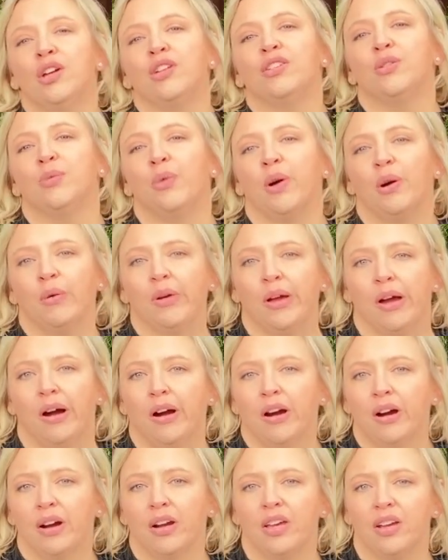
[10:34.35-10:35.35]
to where we
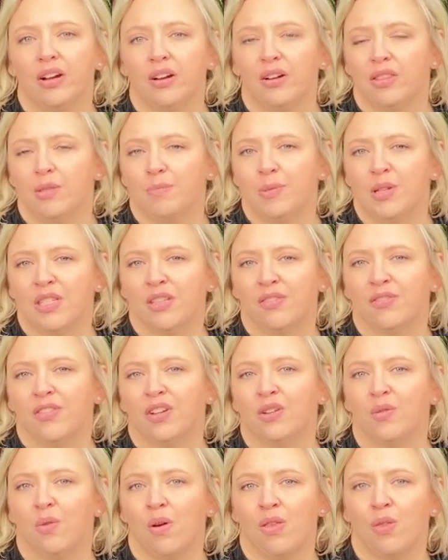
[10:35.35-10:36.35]
are here in the
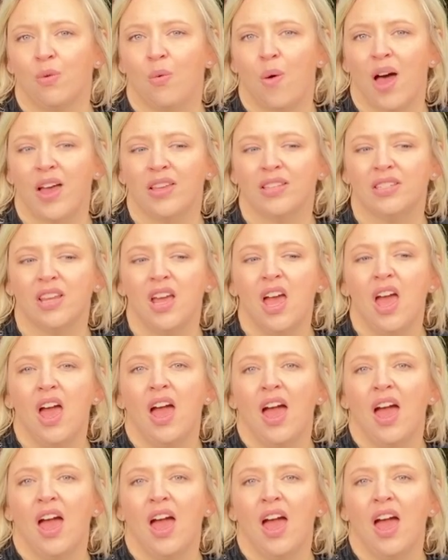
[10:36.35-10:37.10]
Pacific Northwest.